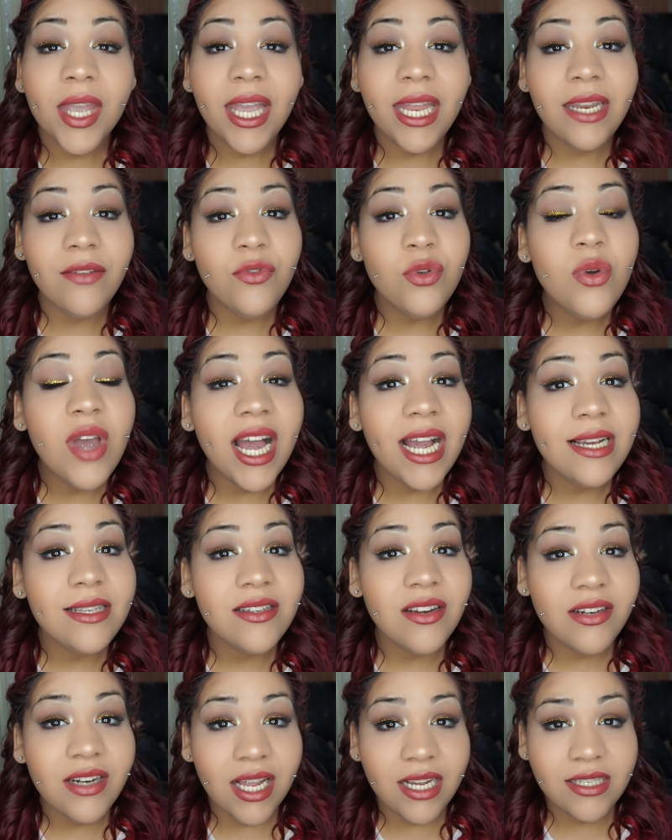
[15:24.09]
And if you guys
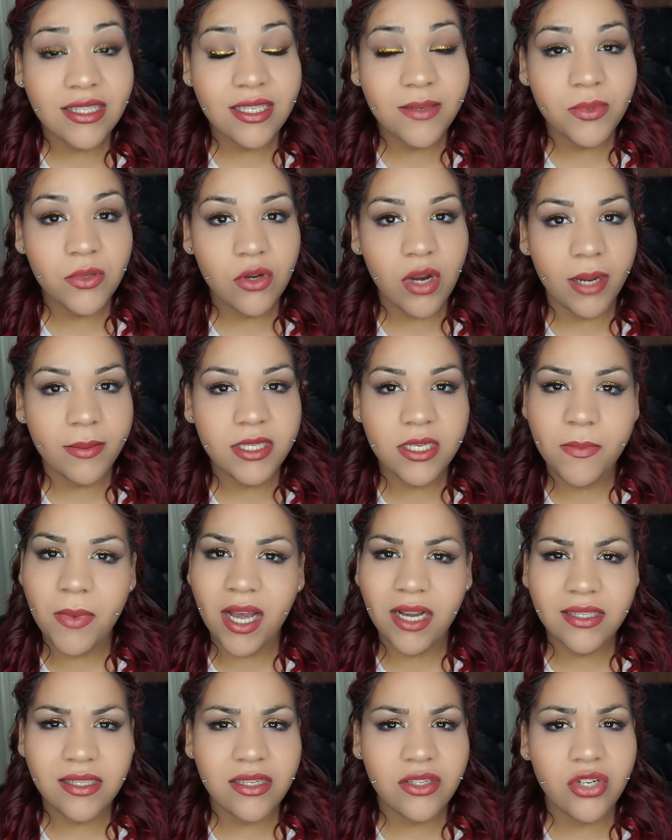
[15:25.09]
are not subscribed to
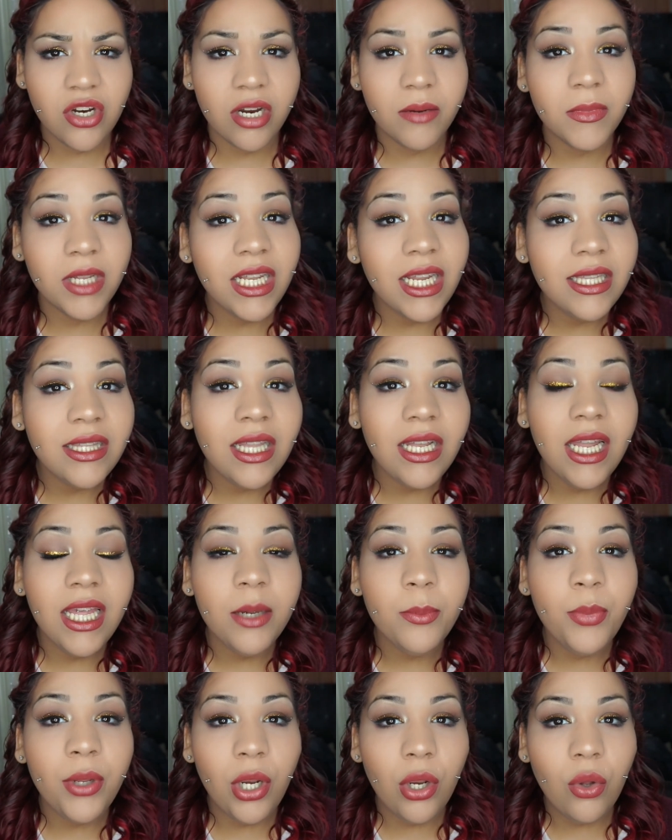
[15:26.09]
BoxyCharm, click the
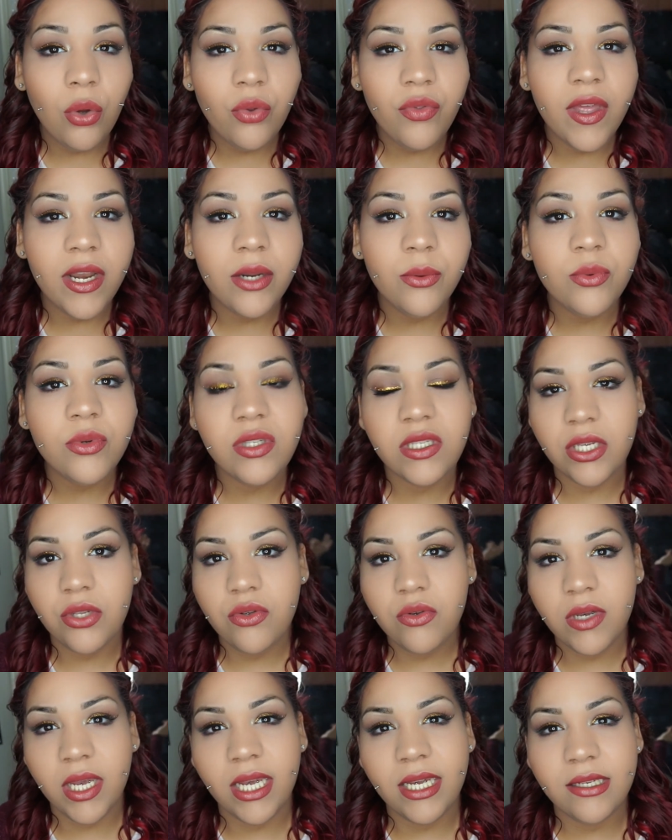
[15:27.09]
link below that it will send
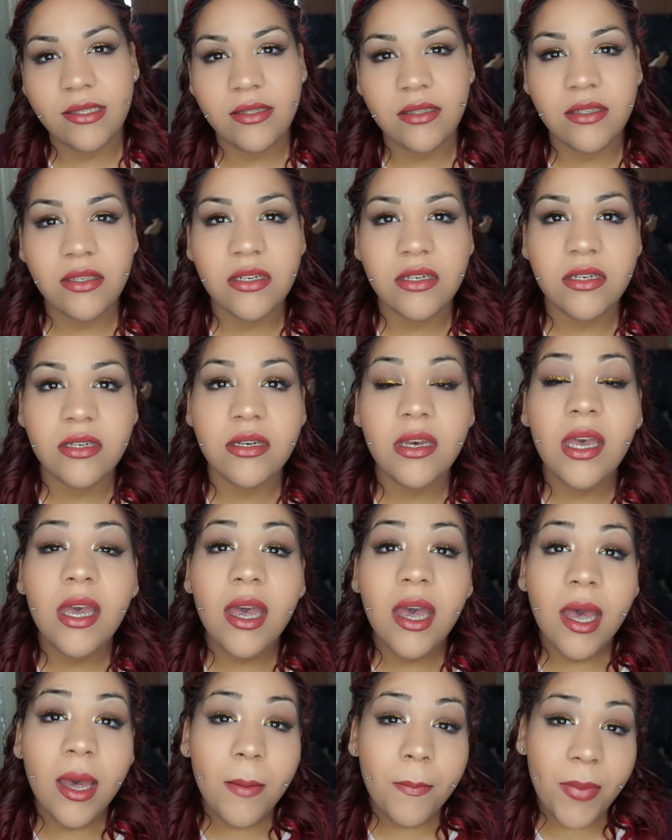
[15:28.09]
you guys to
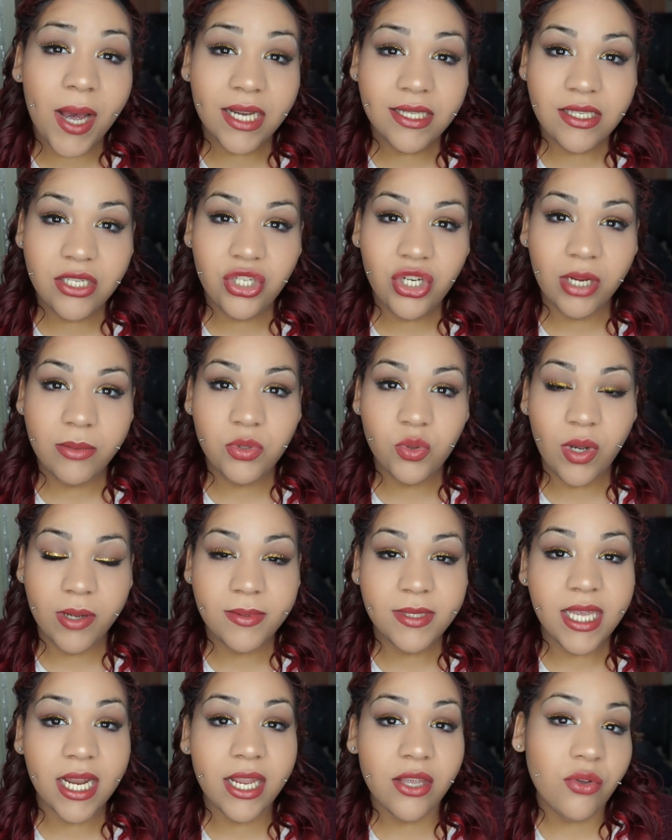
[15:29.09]
BoxyCharm's
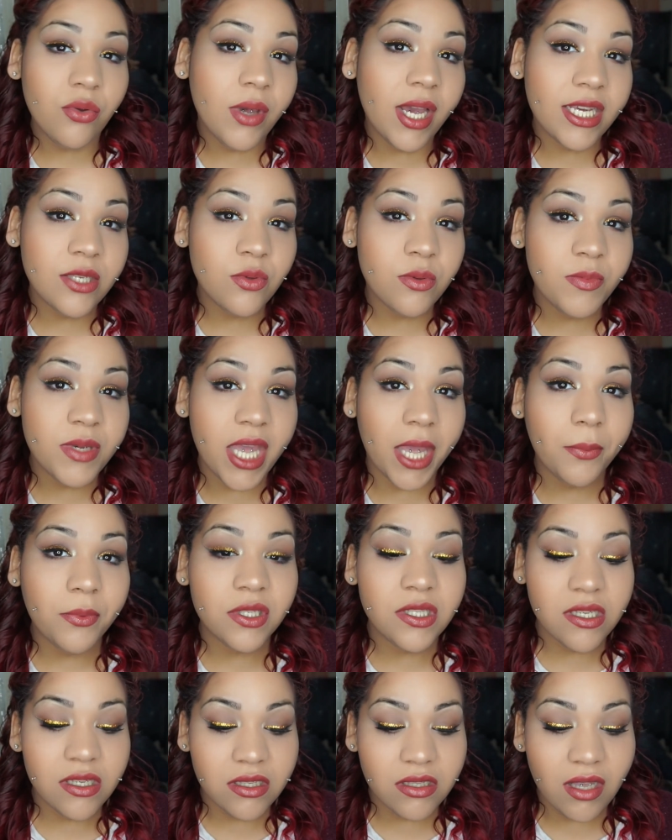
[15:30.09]
website and you guys will be
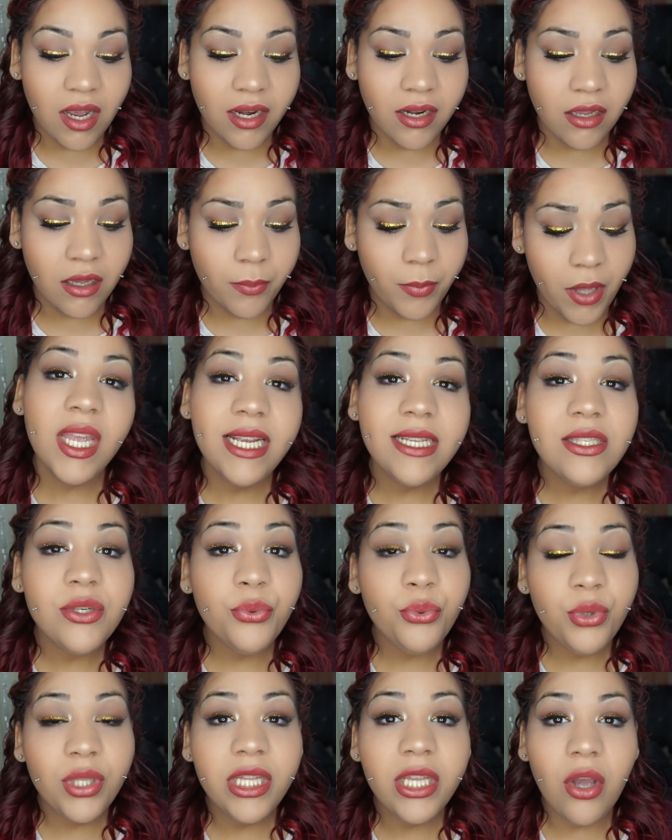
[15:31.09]
able to sign up. It's a
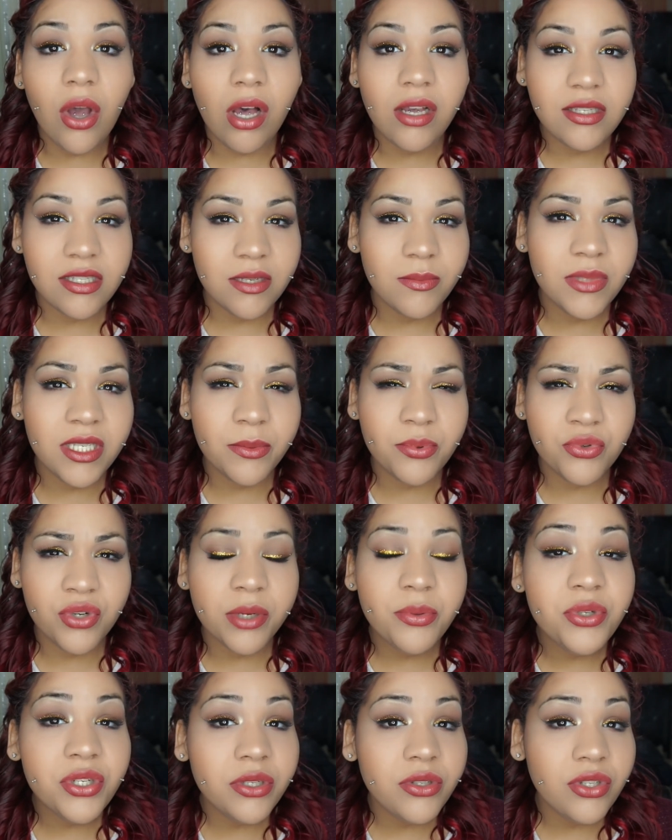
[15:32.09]
really awesome
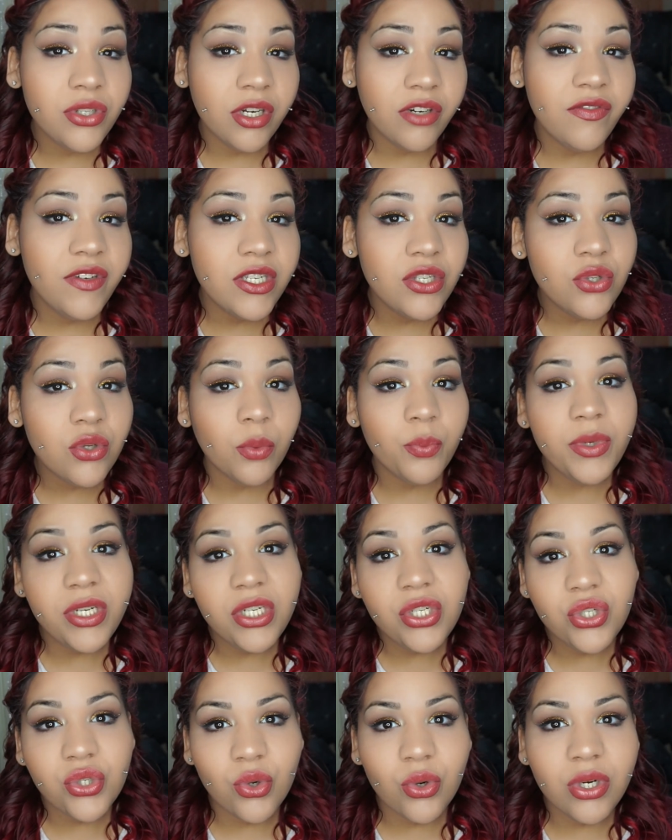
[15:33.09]
subscription service, so be
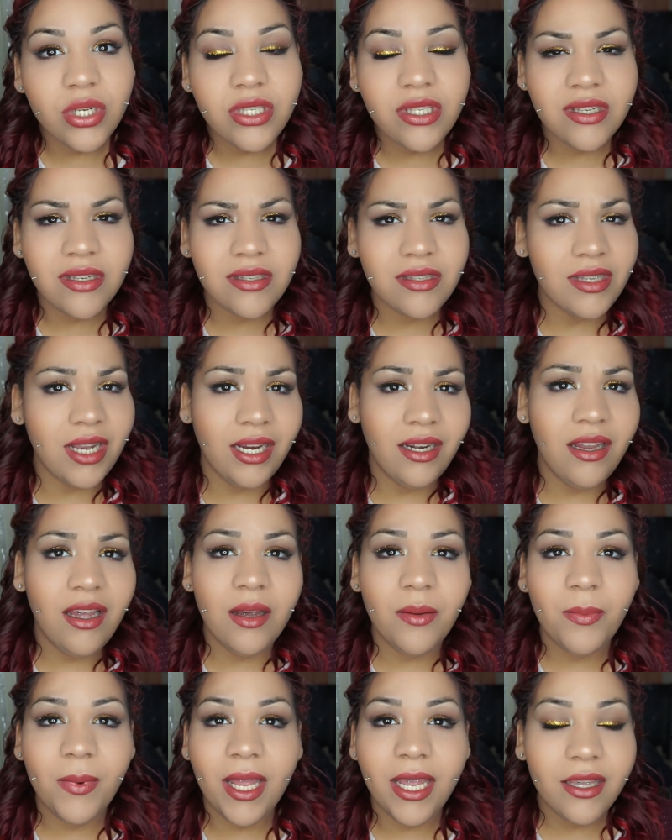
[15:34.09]
sure to sign
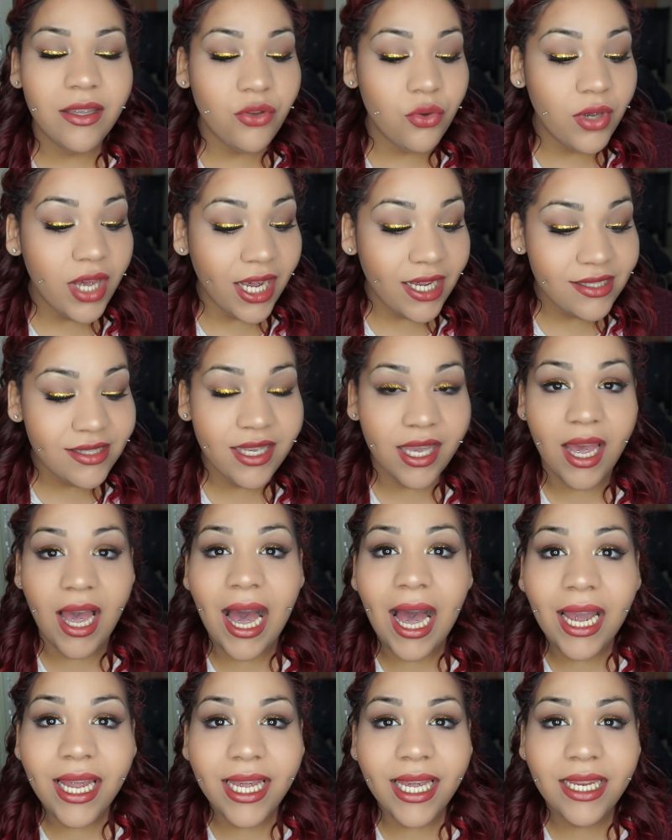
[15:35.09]
up. Like, you guys get
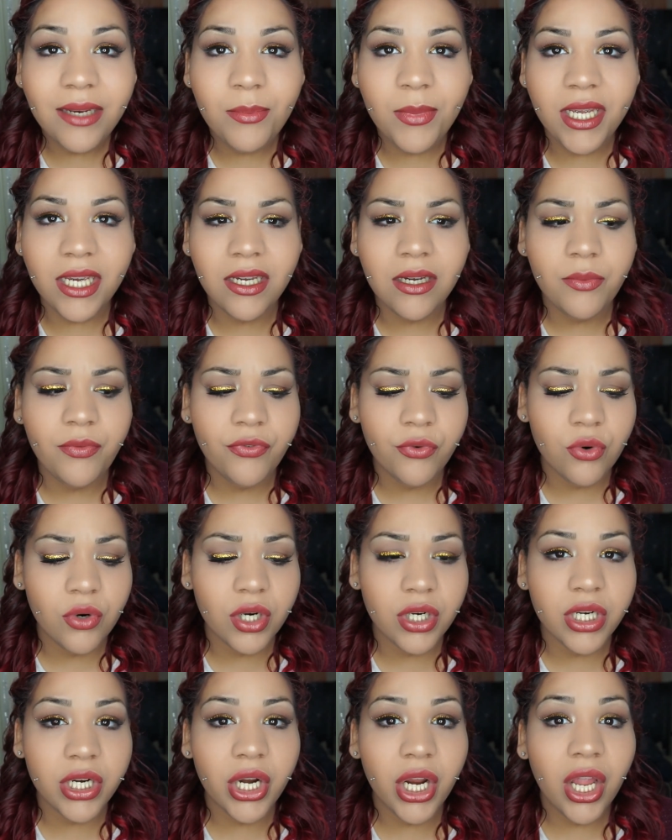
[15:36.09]
high-end makeup
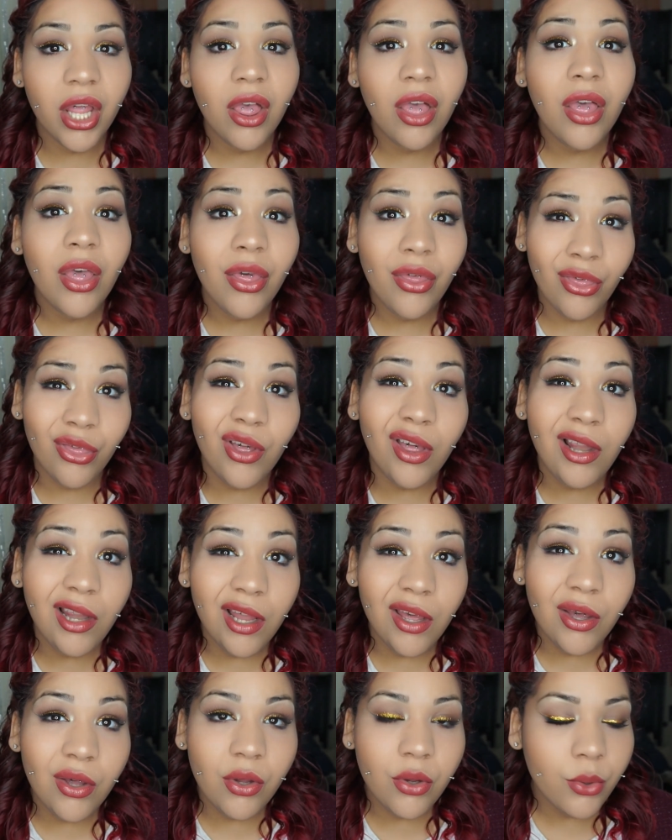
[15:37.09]
for the
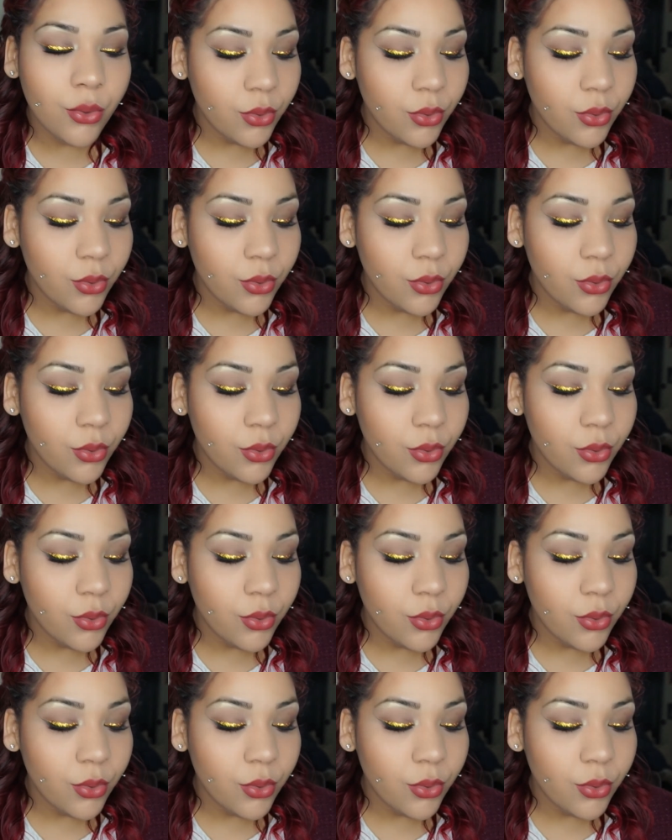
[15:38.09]
low.